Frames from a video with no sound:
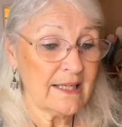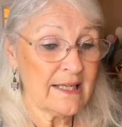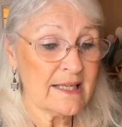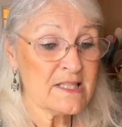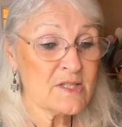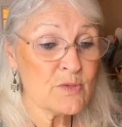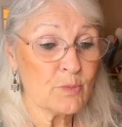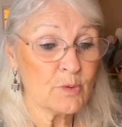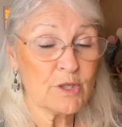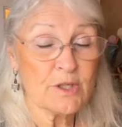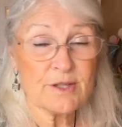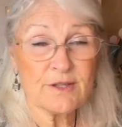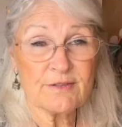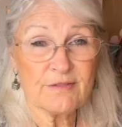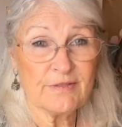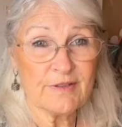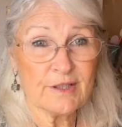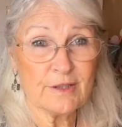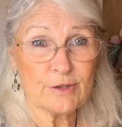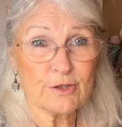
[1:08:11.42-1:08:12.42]
it's worth the
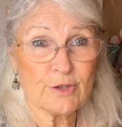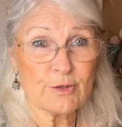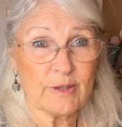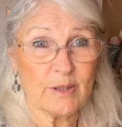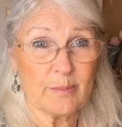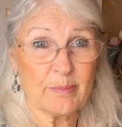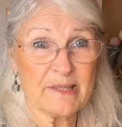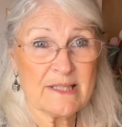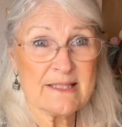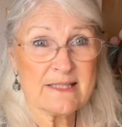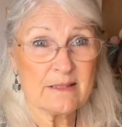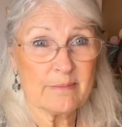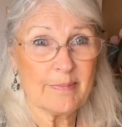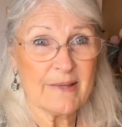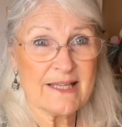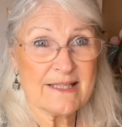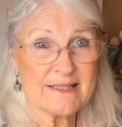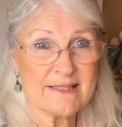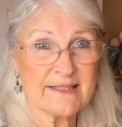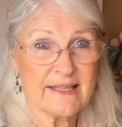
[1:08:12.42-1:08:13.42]
field trip it's the
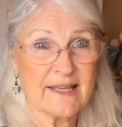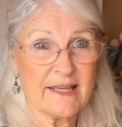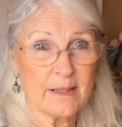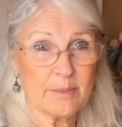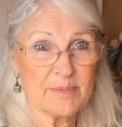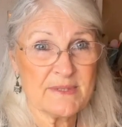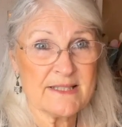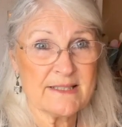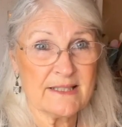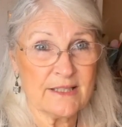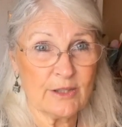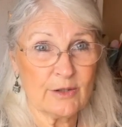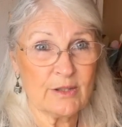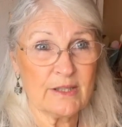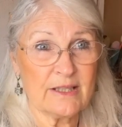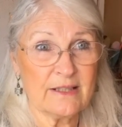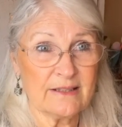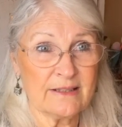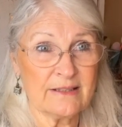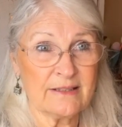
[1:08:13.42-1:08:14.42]
best kept
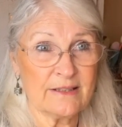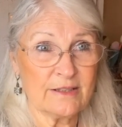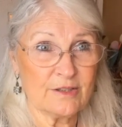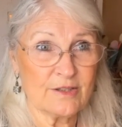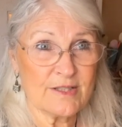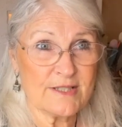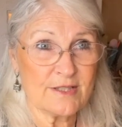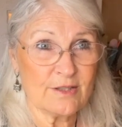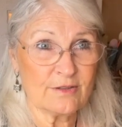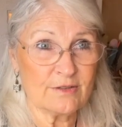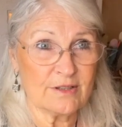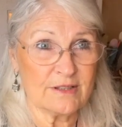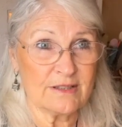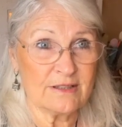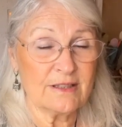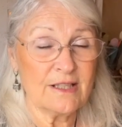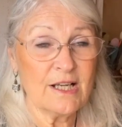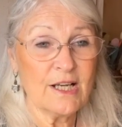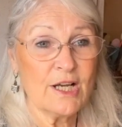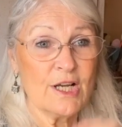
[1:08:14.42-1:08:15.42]
secret in
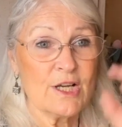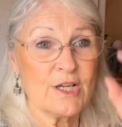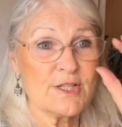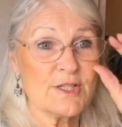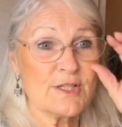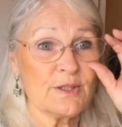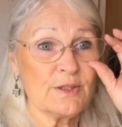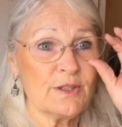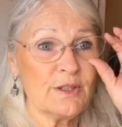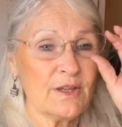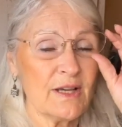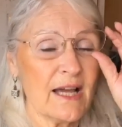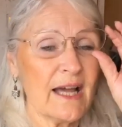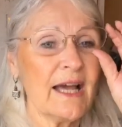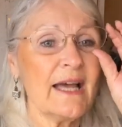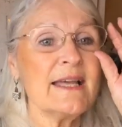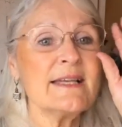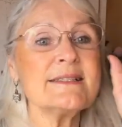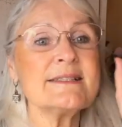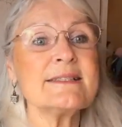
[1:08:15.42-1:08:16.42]
arizona so, you
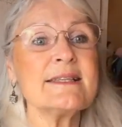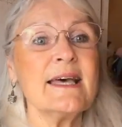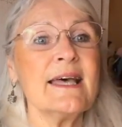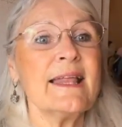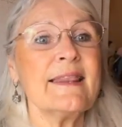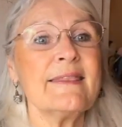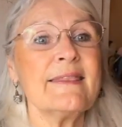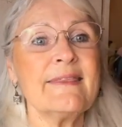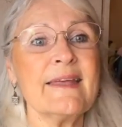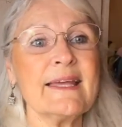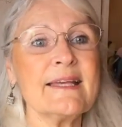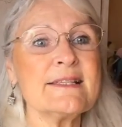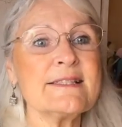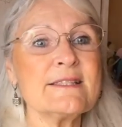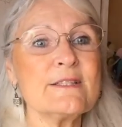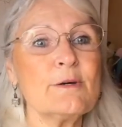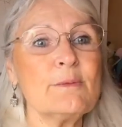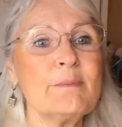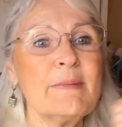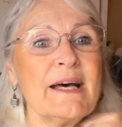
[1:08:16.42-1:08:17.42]
guys,
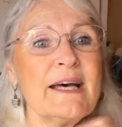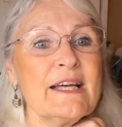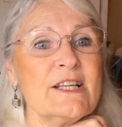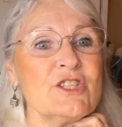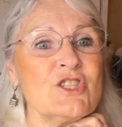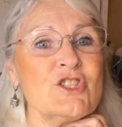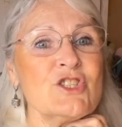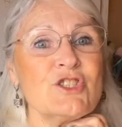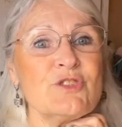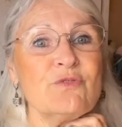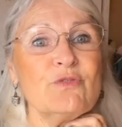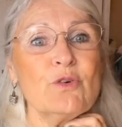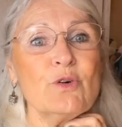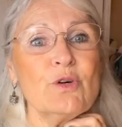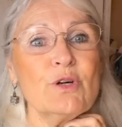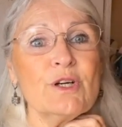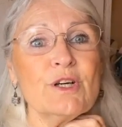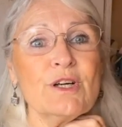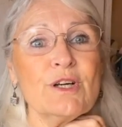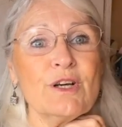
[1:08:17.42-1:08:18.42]
thanks so much
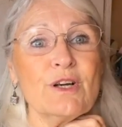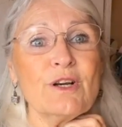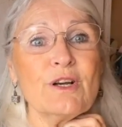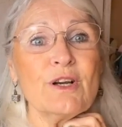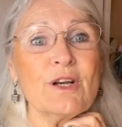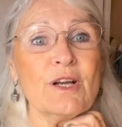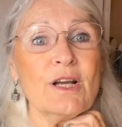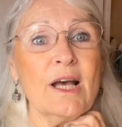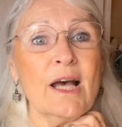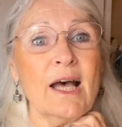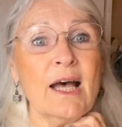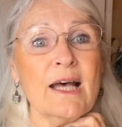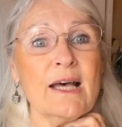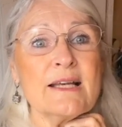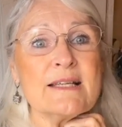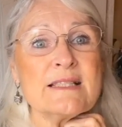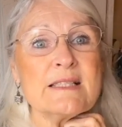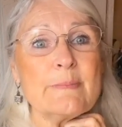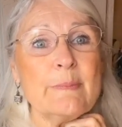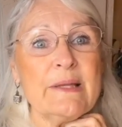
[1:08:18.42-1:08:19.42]
for
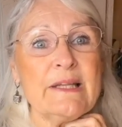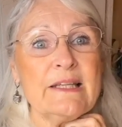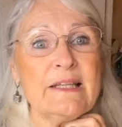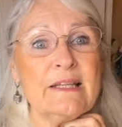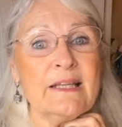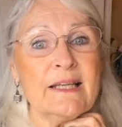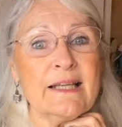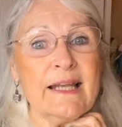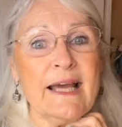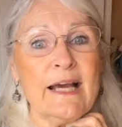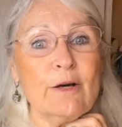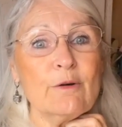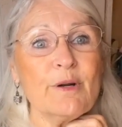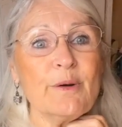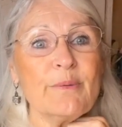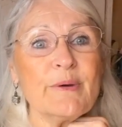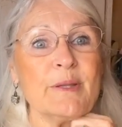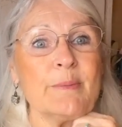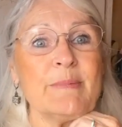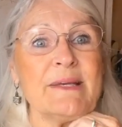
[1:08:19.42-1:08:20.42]
uh, spending an
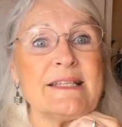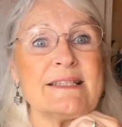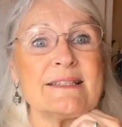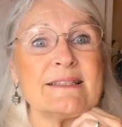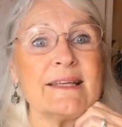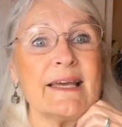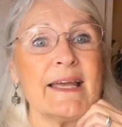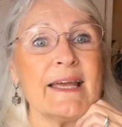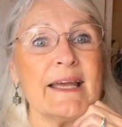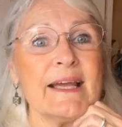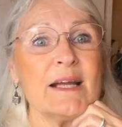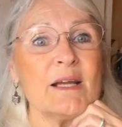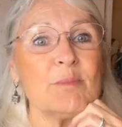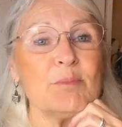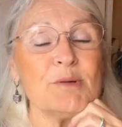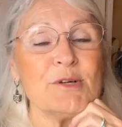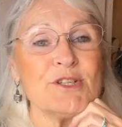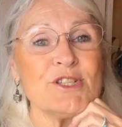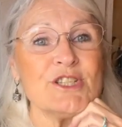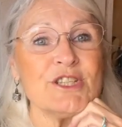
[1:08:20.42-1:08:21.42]
hour with me today. I
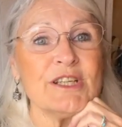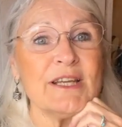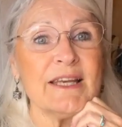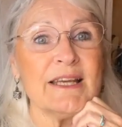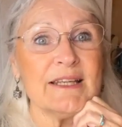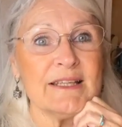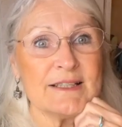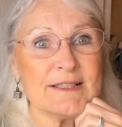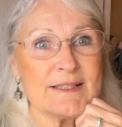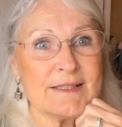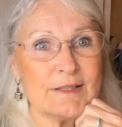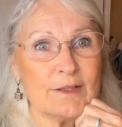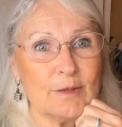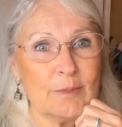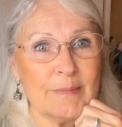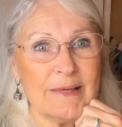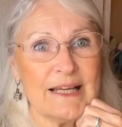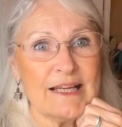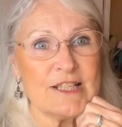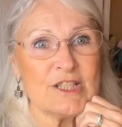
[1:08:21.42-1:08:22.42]
appreciate it
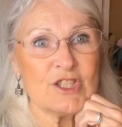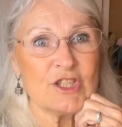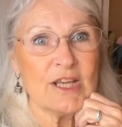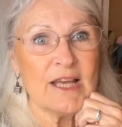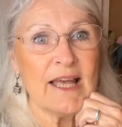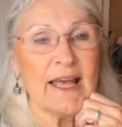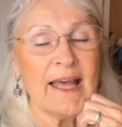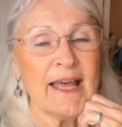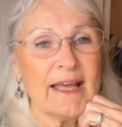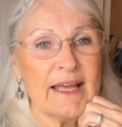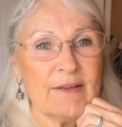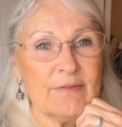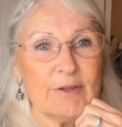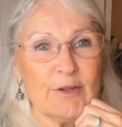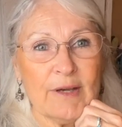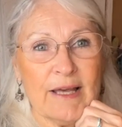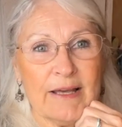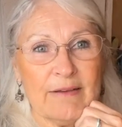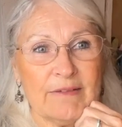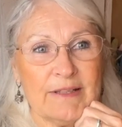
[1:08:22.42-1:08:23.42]
so much.
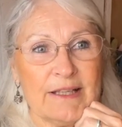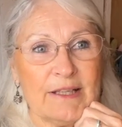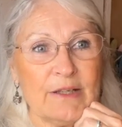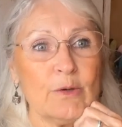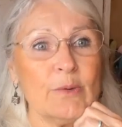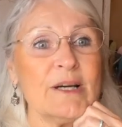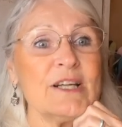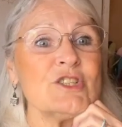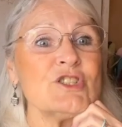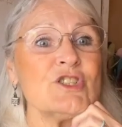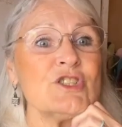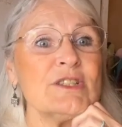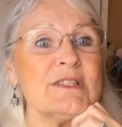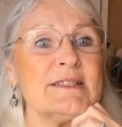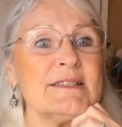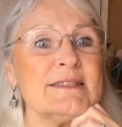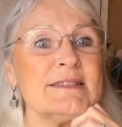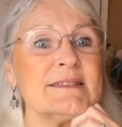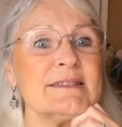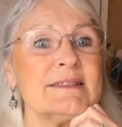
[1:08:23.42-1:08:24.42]
If you have any
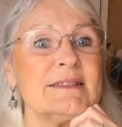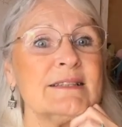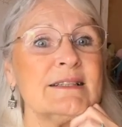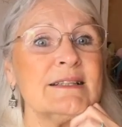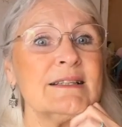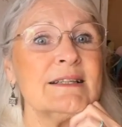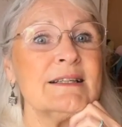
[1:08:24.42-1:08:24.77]
questions,